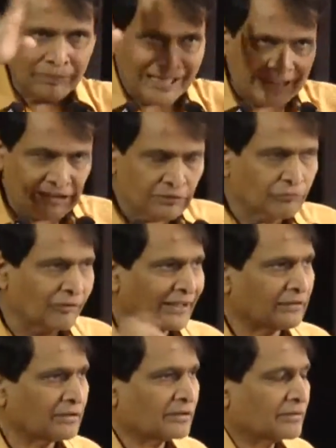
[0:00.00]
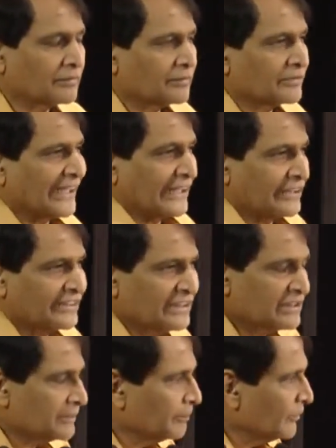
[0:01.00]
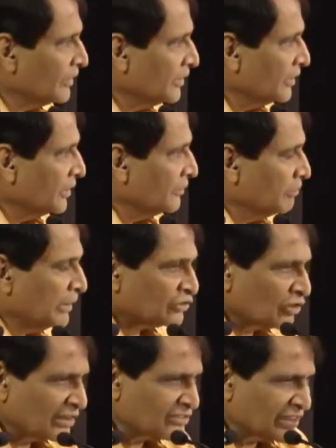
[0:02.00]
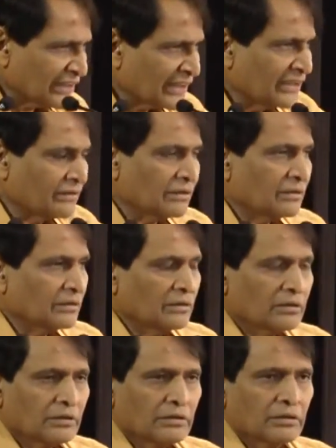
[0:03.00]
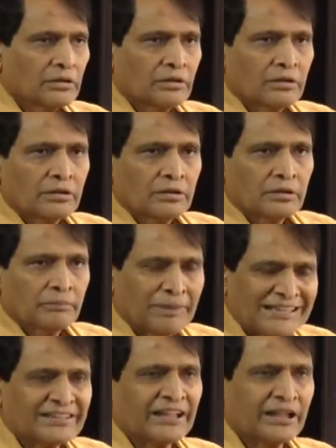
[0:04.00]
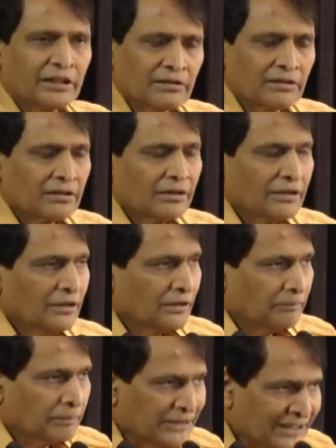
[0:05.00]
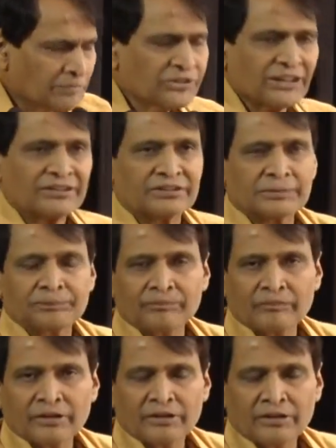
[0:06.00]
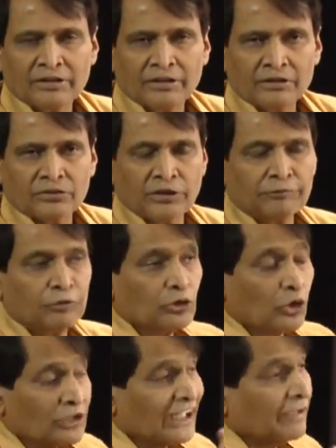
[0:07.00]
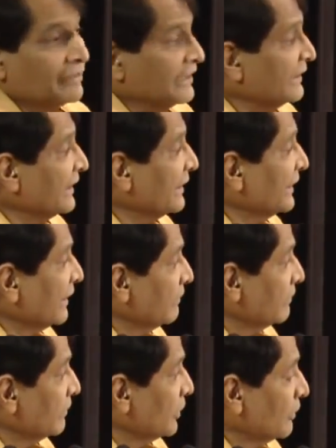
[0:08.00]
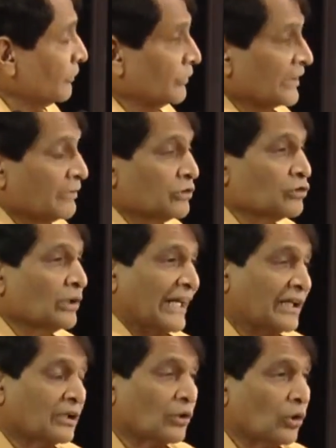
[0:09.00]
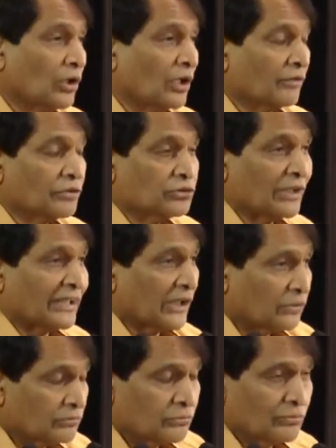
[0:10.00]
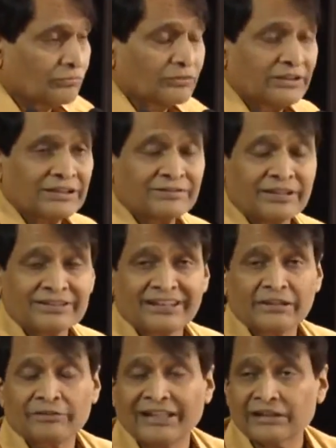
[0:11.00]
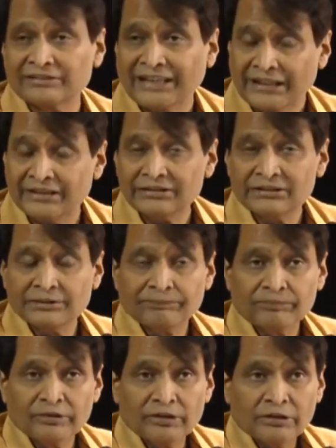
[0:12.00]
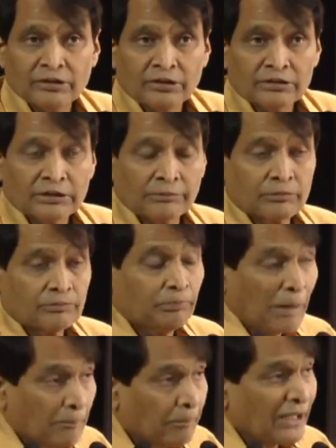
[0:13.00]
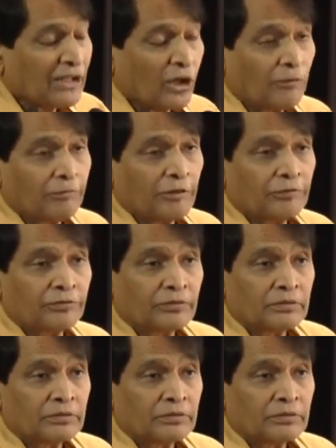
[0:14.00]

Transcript: plan his freight strategies based on certain basic presumptions. So if you don't have anything, then you know whether we should handle coal or we should handle to this recently we had a challenge. The bumper crop of